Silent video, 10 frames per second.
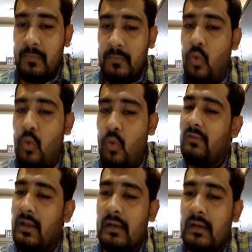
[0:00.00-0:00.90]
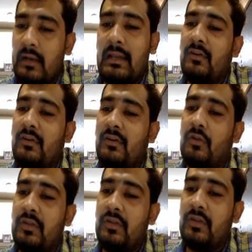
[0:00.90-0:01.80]
who have learned the language on
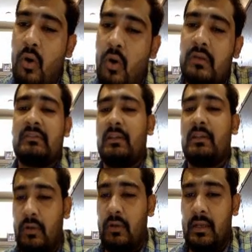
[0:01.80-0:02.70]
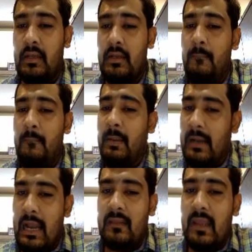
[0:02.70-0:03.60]
their own successfully.
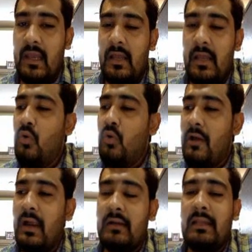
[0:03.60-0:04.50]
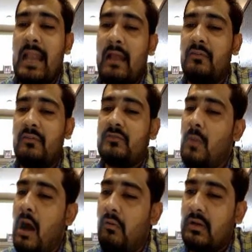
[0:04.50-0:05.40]
People are there who have learned the language from
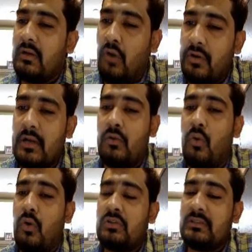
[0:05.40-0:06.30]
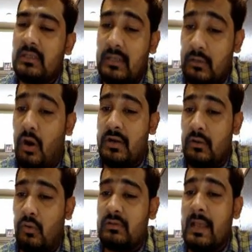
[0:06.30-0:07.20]
our recorded course
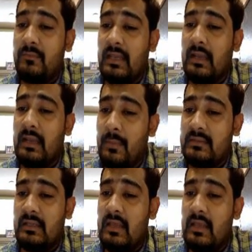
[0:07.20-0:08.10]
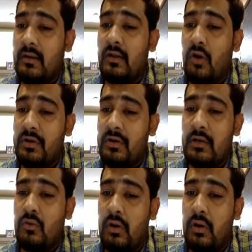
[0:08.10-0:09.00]
I am saying, Namastegerman recorded
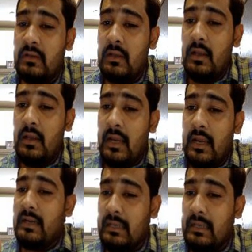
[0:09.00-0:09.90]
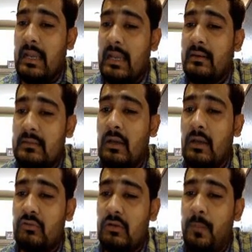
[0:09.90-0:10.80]
course in
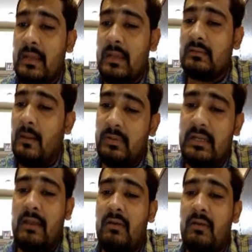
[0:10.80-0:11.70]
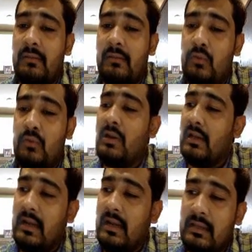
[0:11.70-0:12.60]
19,000 rupees, complete A1 till B2 and
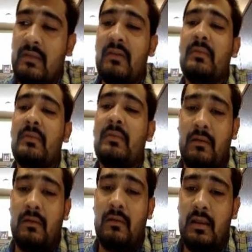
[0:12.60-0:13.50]
clear the B1, B2 level.